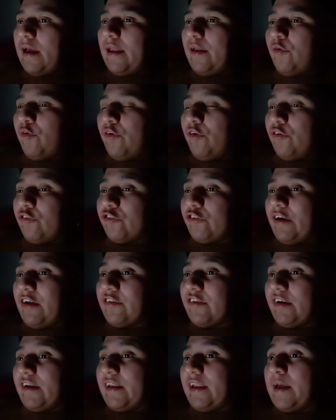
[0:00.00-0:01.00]
and it also
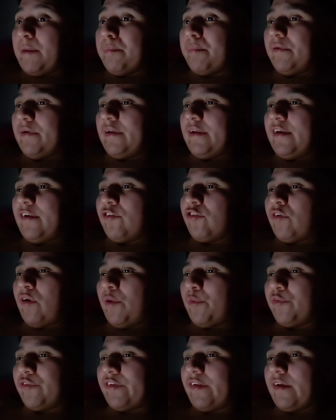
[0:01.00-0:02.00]
got a clip on it. So
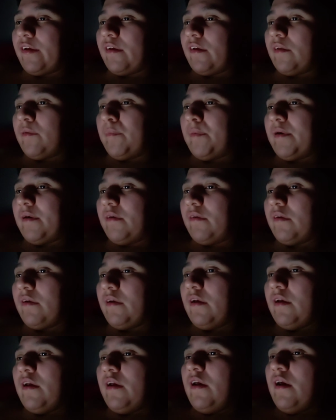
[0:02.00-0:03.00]
I was thinking about
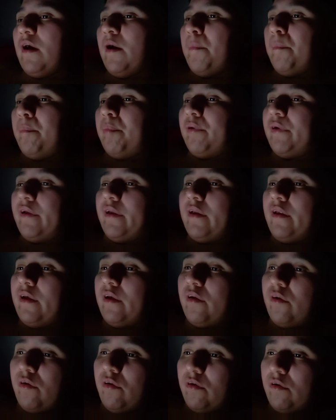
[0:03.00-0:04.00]
putting
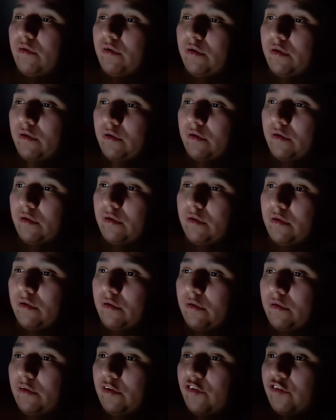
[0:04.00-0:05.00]
it on
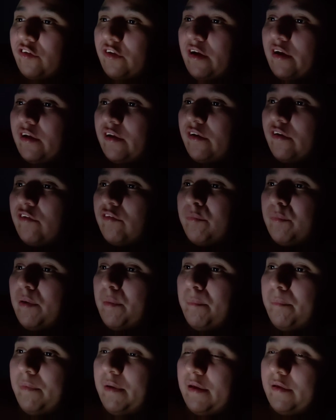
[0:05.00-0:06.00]
the side of
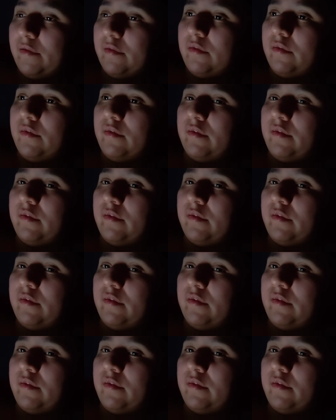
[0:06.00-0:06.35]
my, like,